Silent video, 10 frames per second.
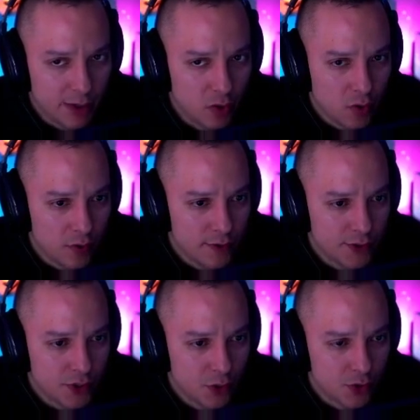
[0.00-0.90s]
Build
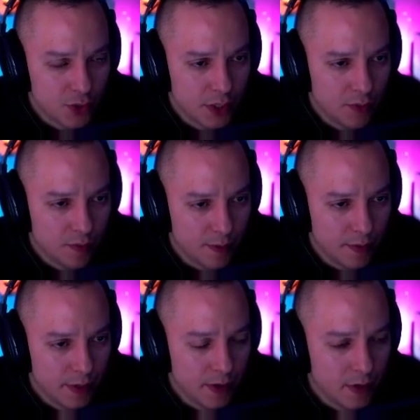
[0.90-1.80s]
orders usually
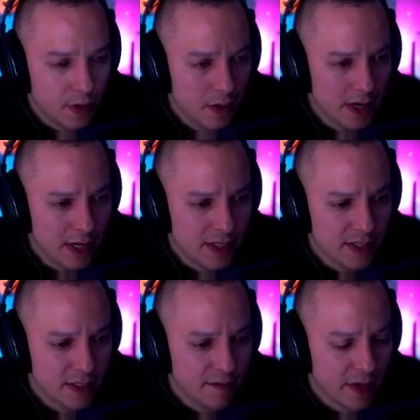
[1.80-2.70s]
are
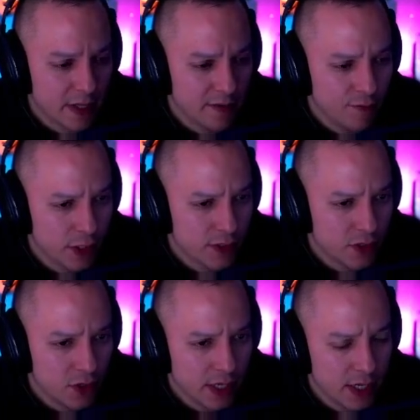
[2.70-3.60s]
less effective with
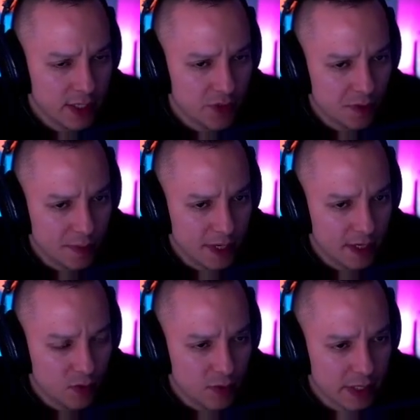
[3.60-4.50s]
Zerg unless you're
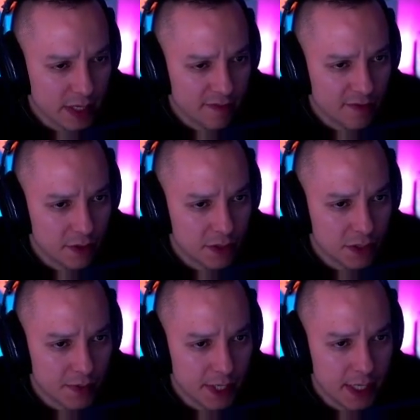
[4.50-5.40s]
planning to attack
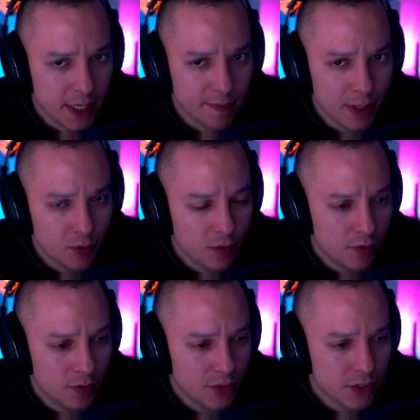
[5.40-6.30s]
first, right? Like build
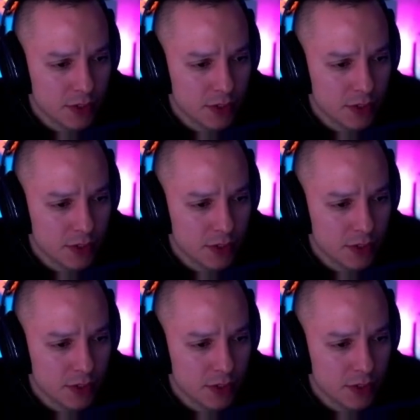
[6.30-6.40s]
orders